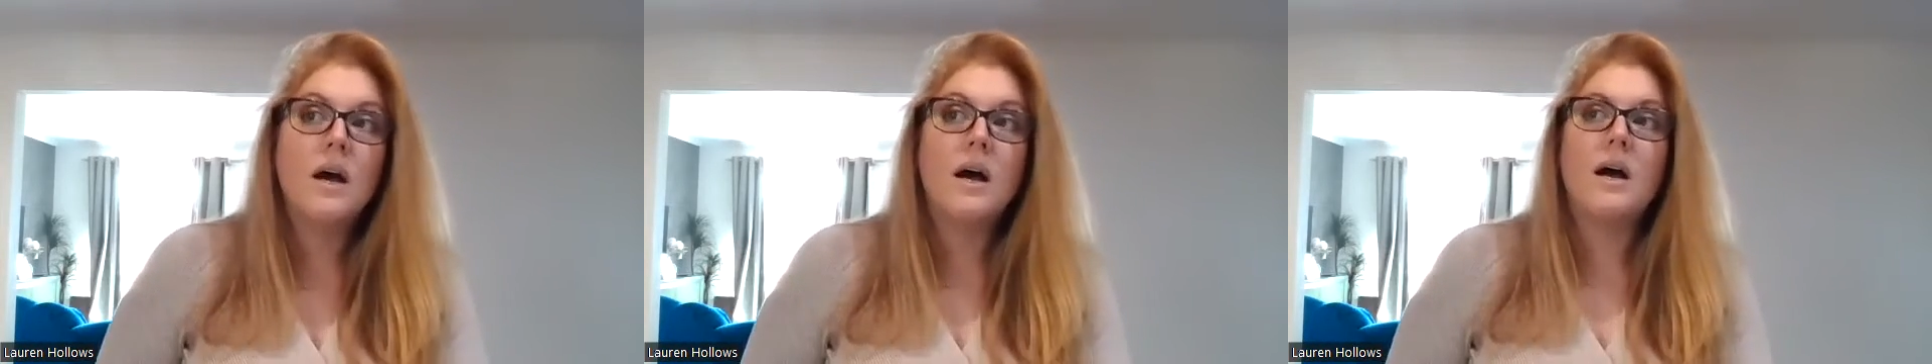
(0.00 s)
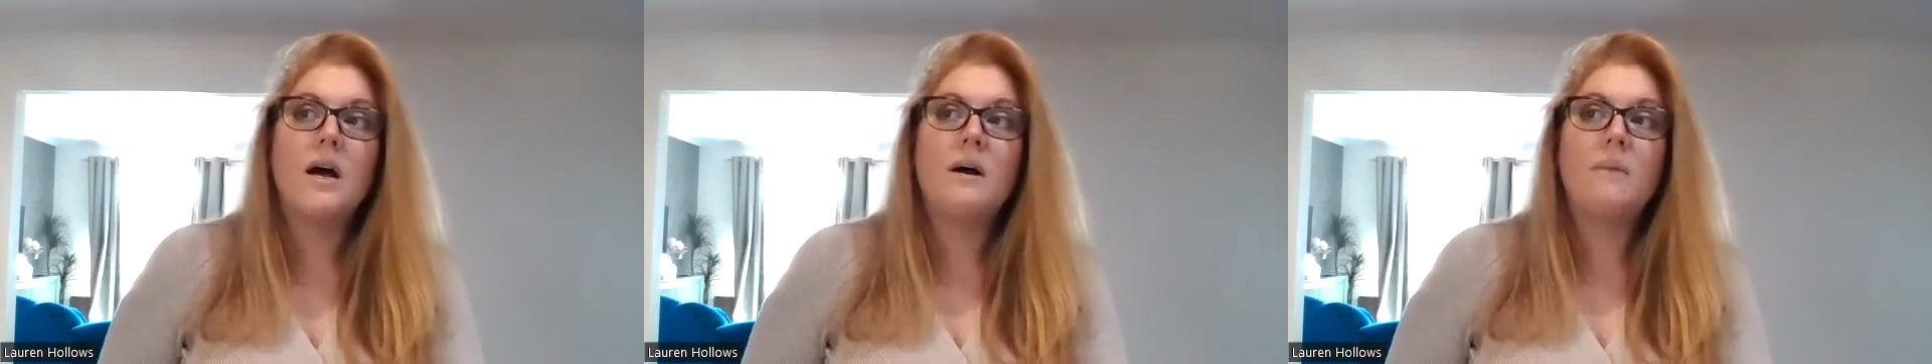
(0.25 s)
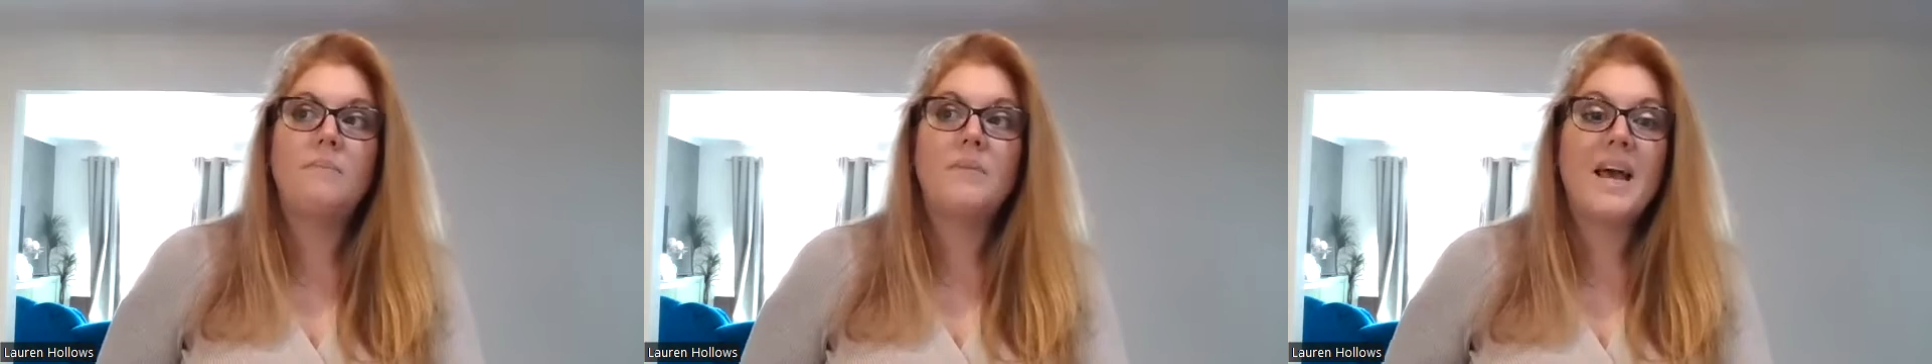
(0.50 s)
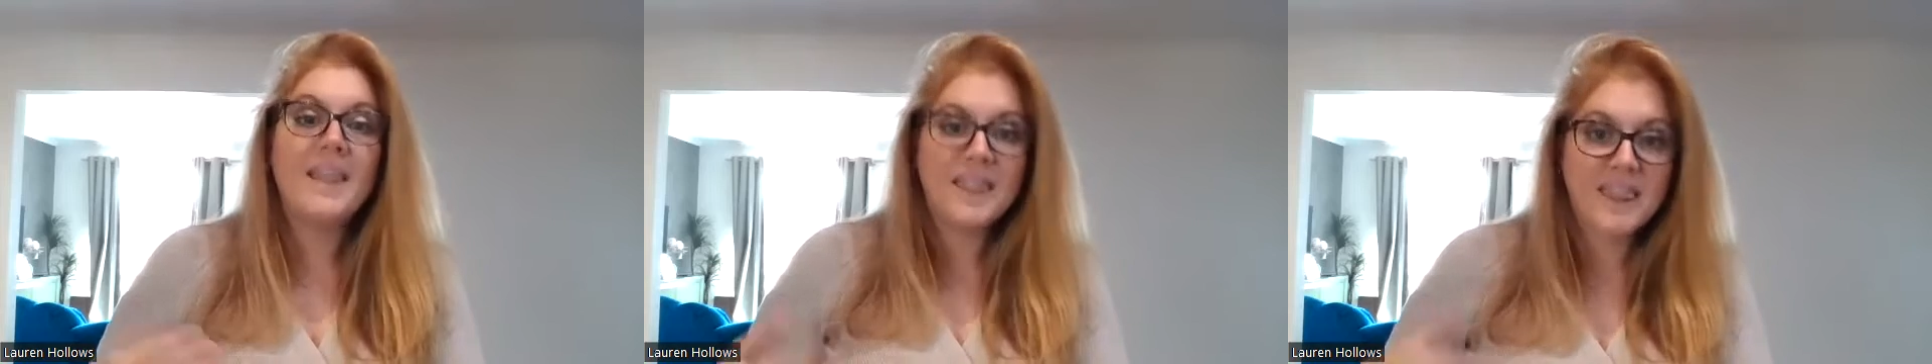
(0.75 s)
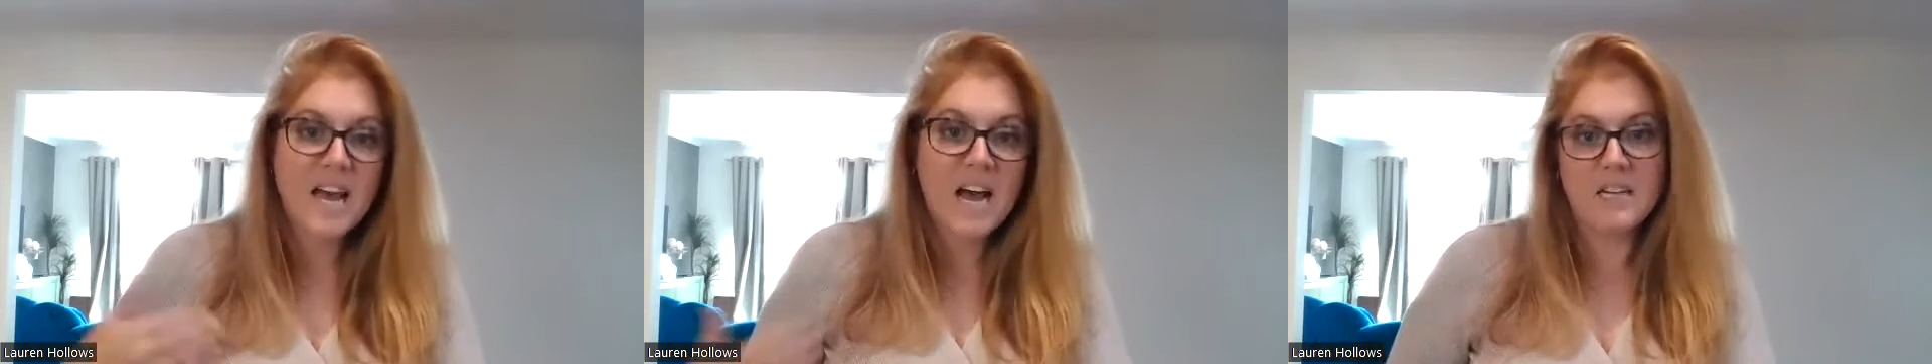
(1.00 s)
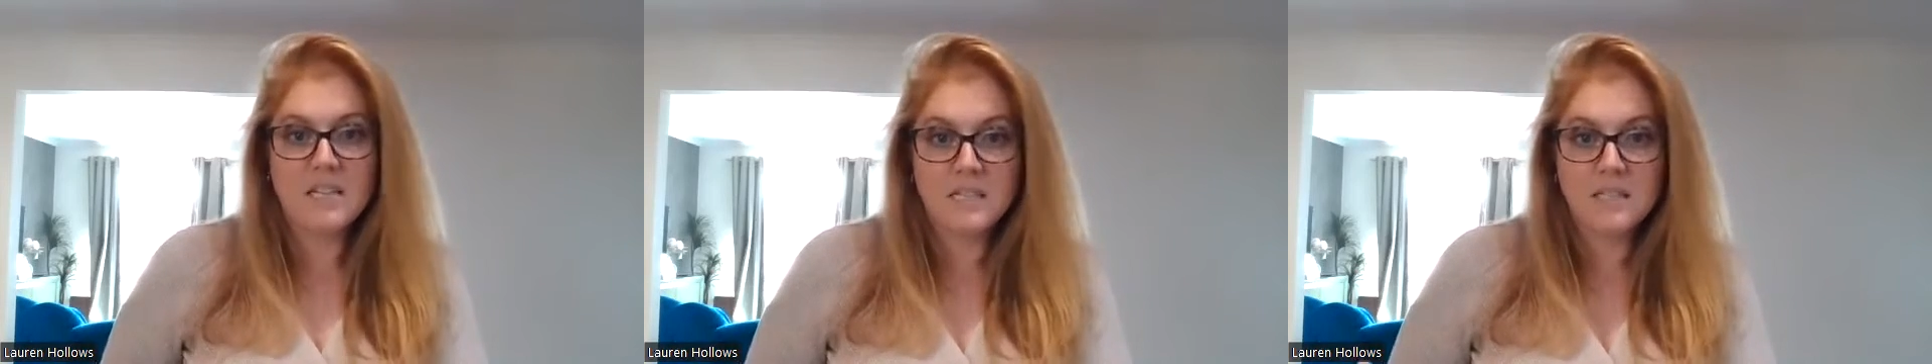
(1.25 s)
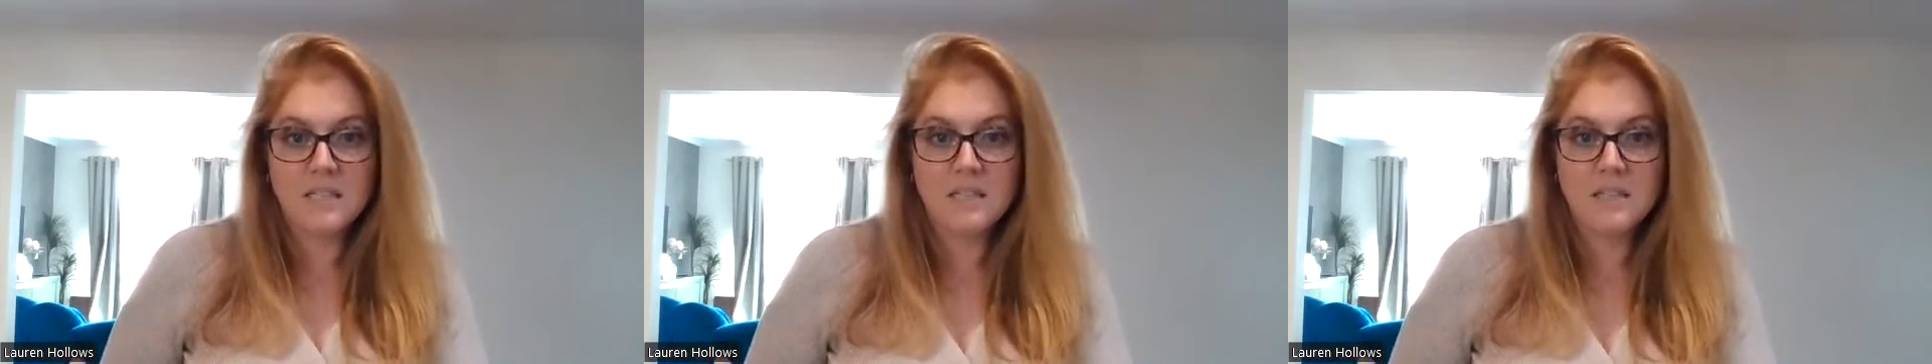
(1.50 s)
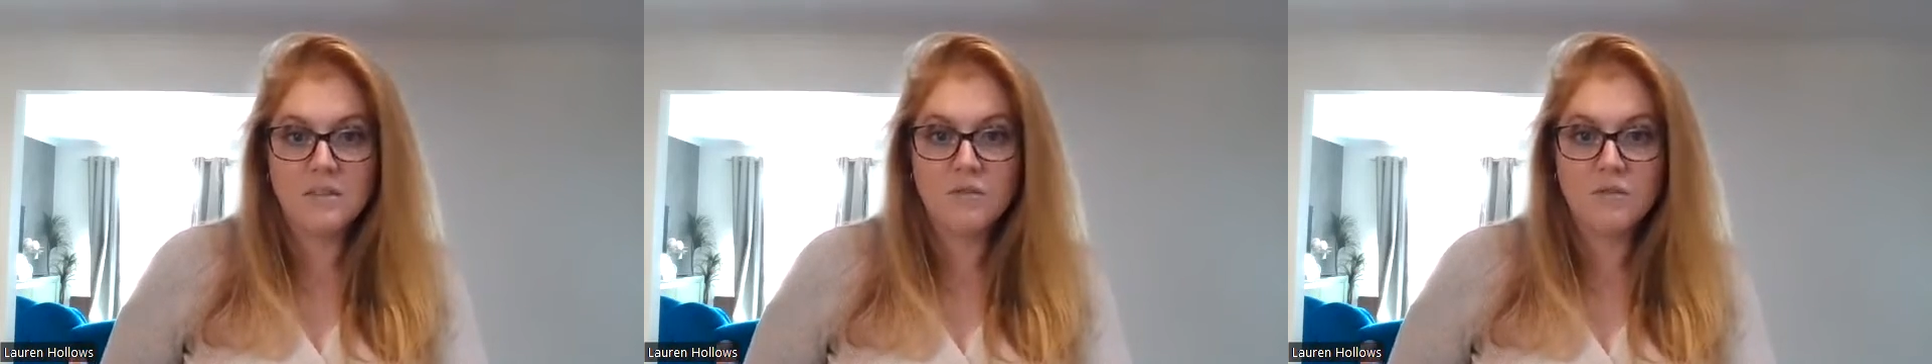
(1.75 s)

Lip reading: And that is,